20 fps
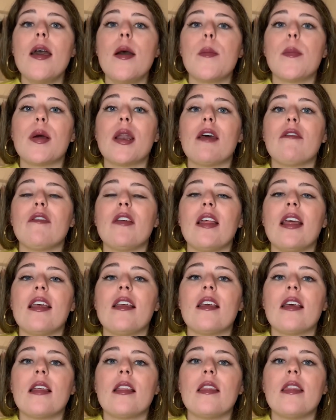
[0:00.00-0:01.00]
but I feel like
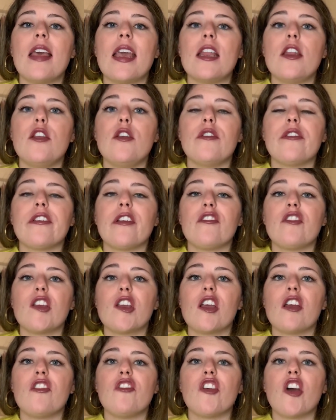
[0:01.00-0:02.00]
they do such a
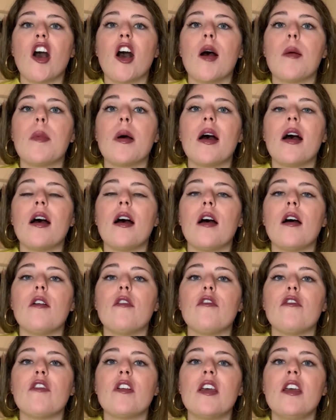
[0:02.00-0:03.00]
good job of
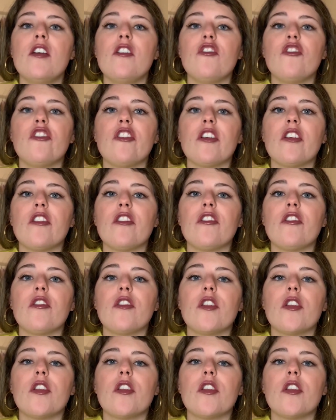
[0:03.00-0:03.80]
just